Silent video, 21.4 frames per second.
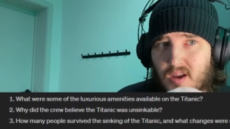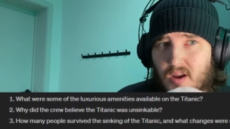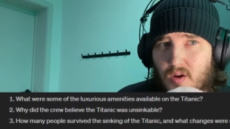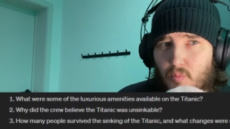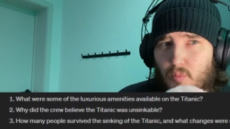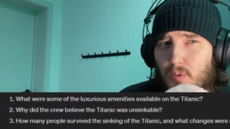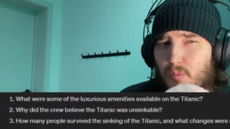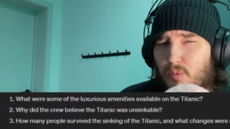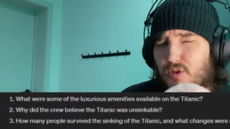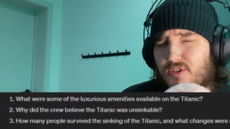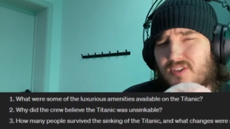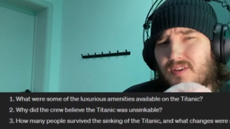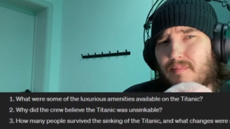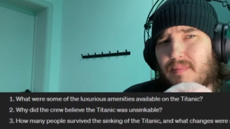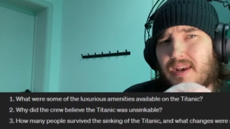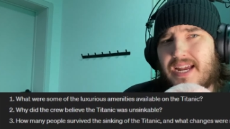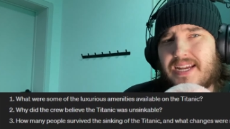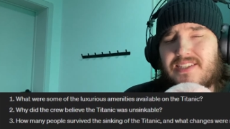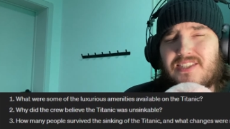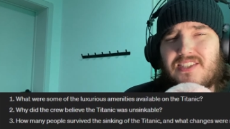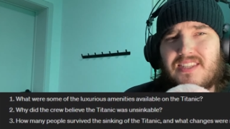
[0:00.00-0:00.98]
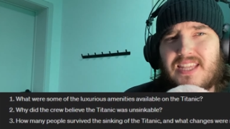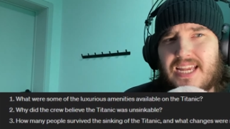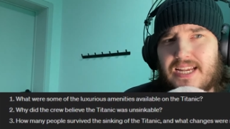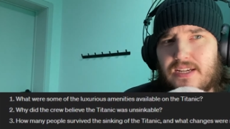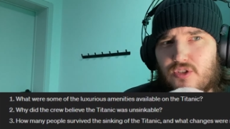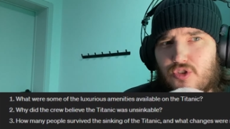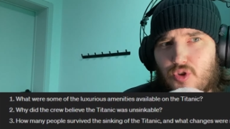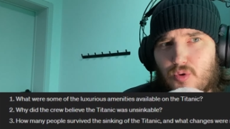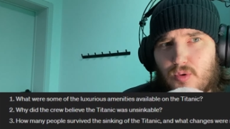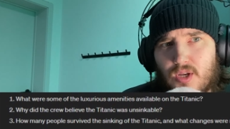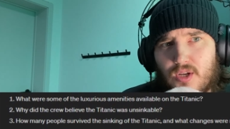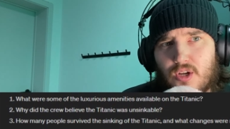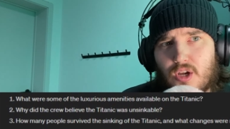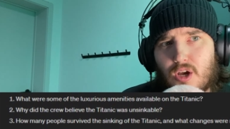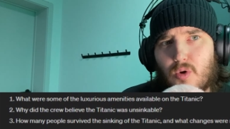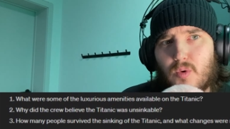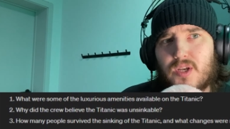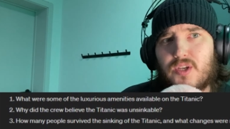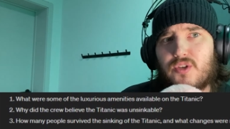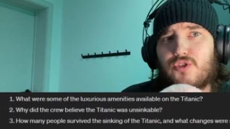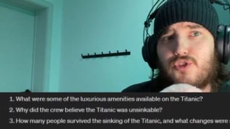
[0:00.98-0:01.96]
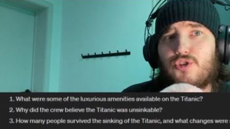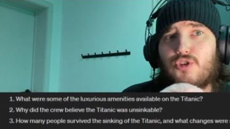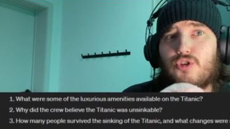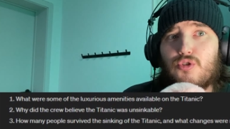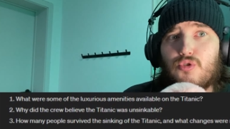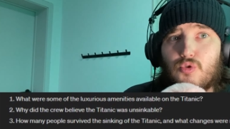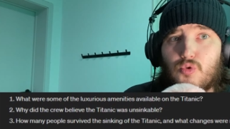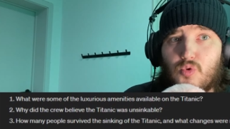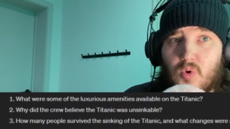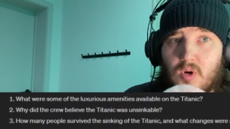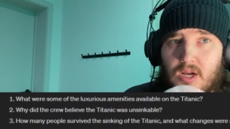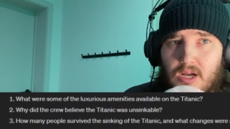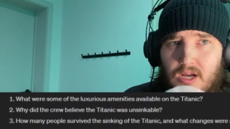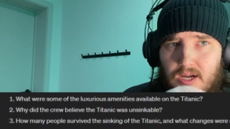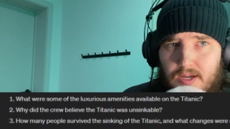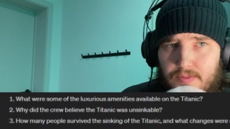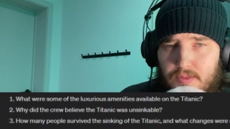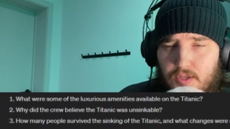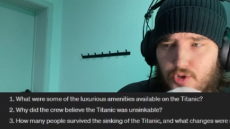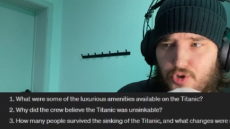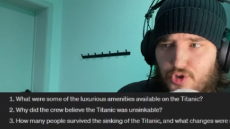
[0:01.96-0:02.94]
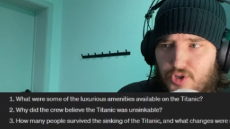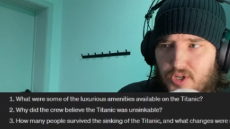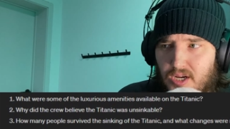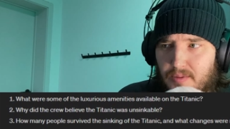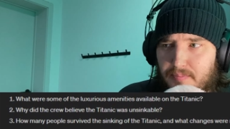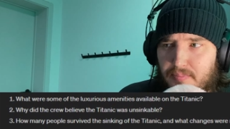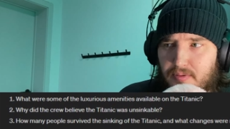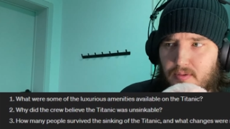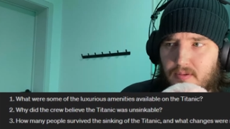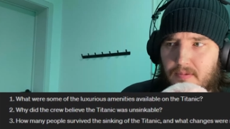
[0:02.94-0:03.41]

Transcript: What were some nice things you could go and do on the ship?